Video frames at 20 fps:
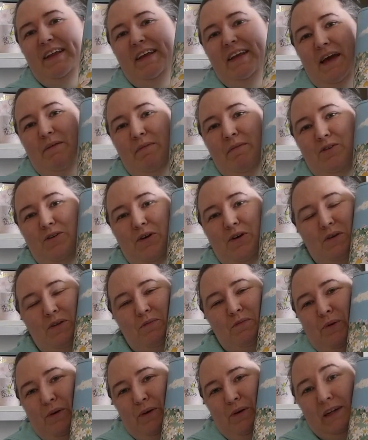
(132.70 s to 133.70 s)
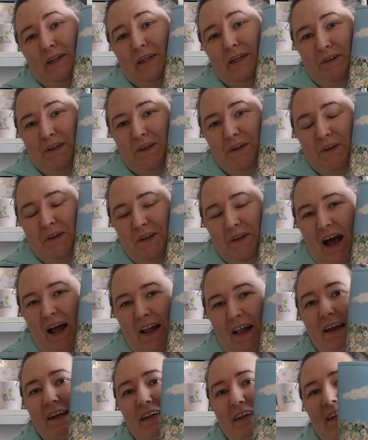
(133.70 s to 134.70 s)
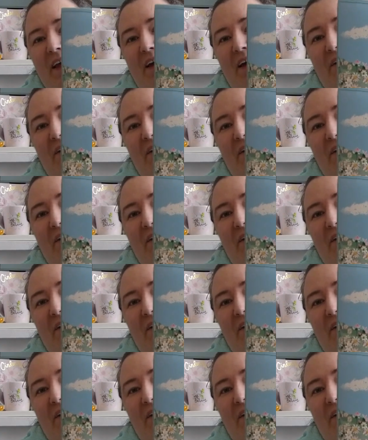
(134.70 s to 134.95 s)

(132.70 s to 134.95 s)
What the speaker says: got it the year my daughter was born and she was called Alice,